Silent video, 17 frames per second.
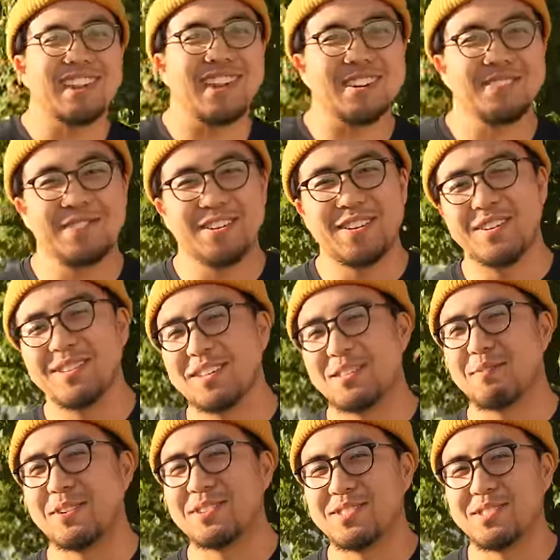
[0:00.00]
got a video
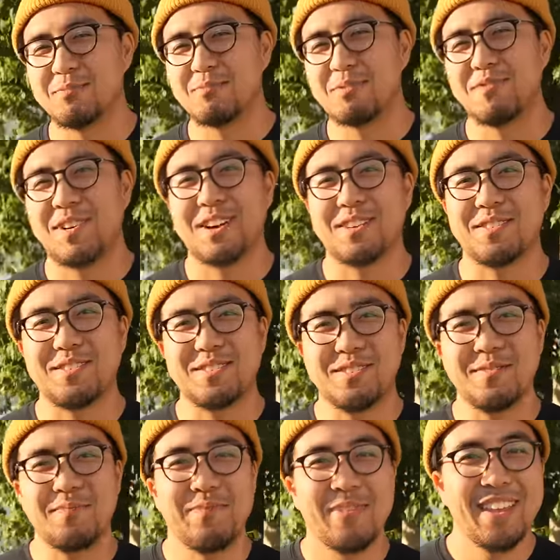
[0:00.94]
that went super
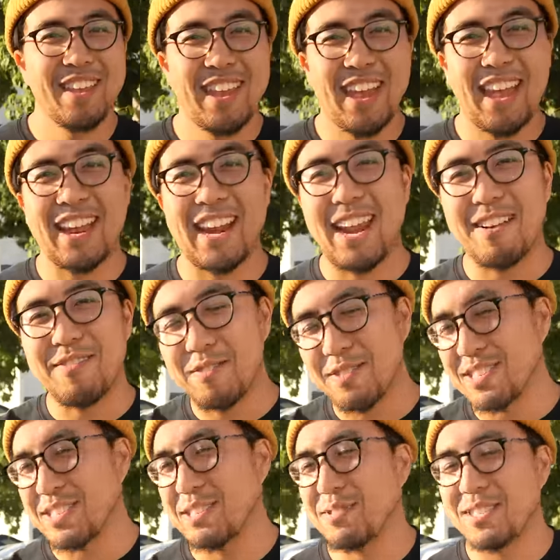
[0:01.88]
viral, and
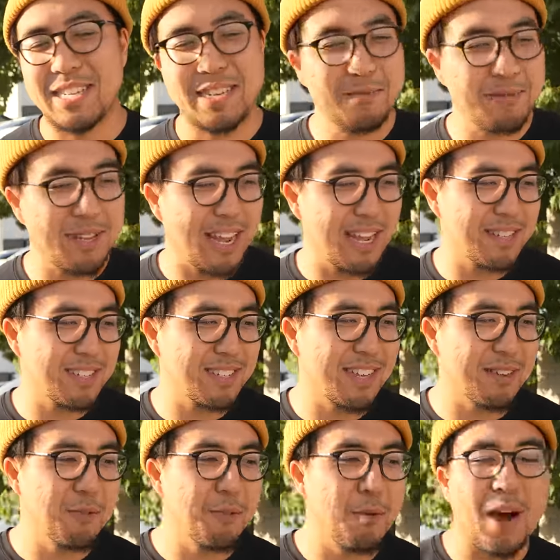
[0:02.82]
everyone just keeps
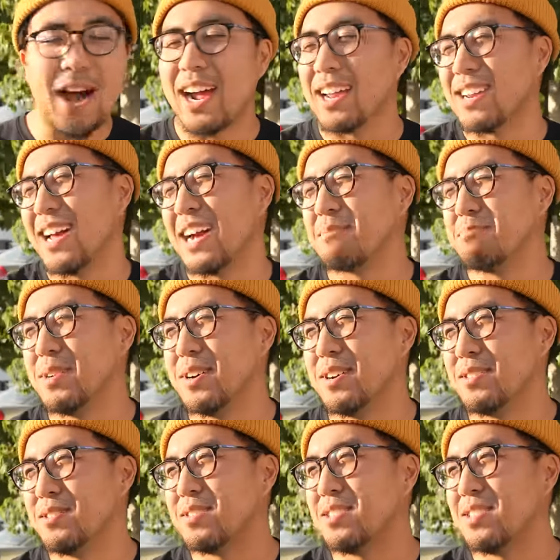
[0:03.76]
asking, why not
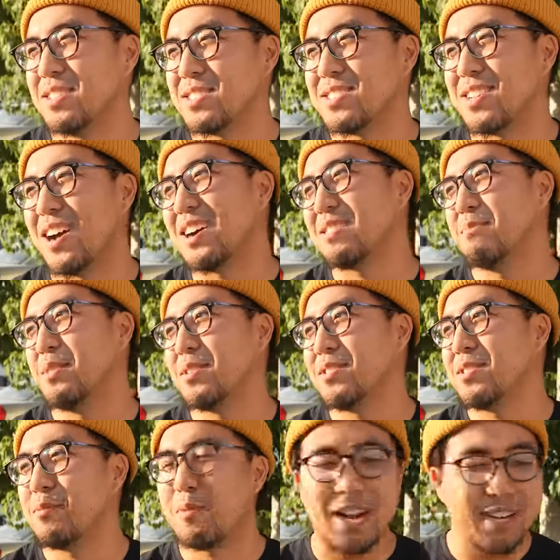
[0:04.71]
build the stock
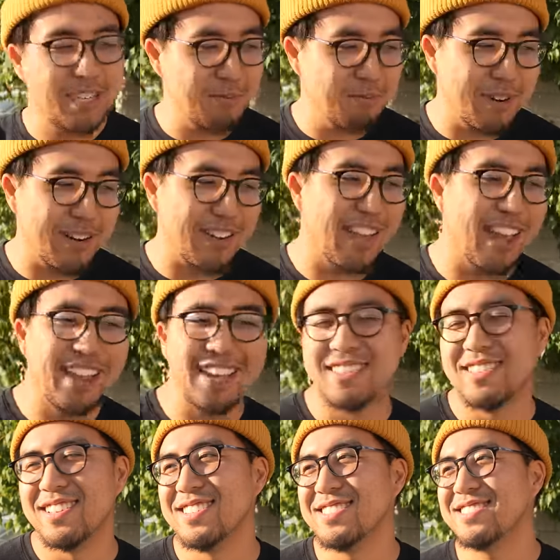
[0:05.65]
motor? Why'd you put a K
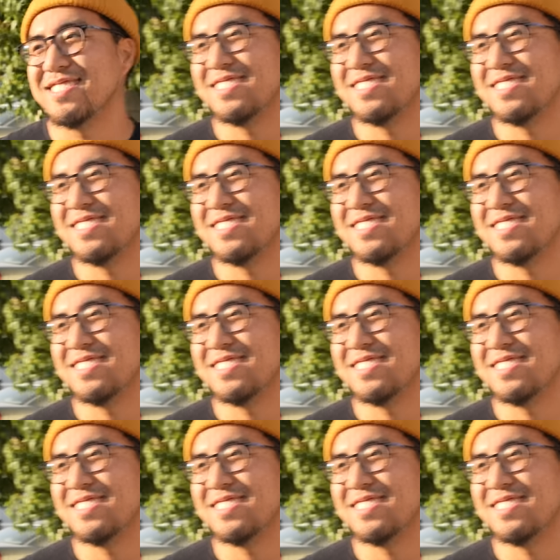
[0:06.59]
in this?